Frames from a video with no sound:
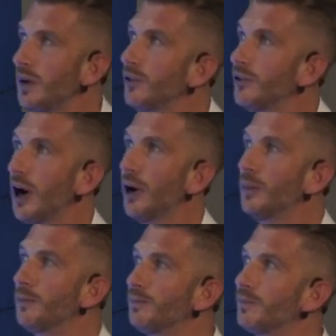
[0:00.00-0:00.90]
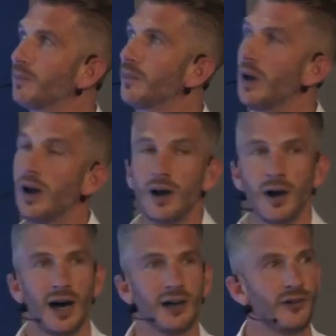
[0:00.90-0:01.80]
So,
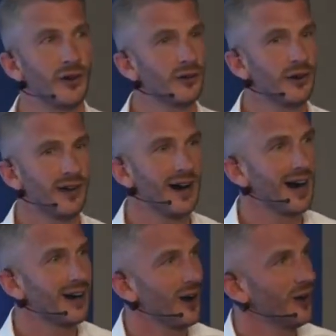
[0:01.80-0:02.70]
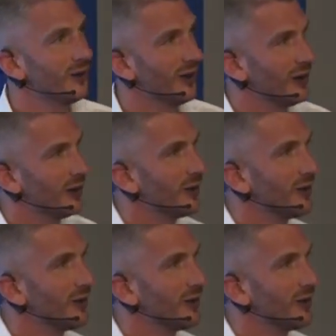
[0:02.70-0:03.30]
as Dr. Ted Akikoso